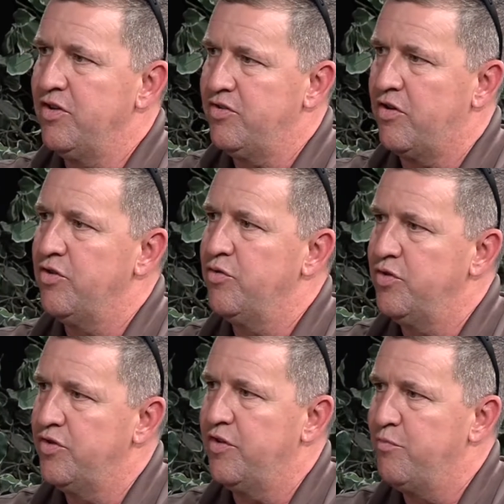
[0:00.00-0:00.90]
started doing
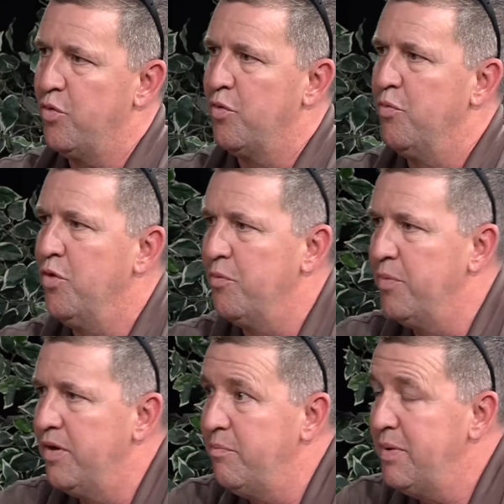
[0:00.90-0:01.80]
stuff more and more.
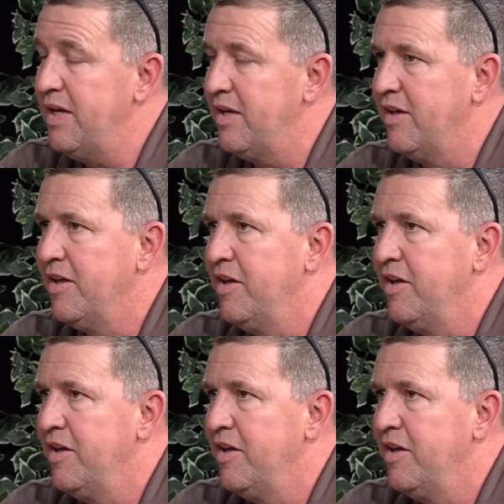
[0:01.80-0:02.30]
But being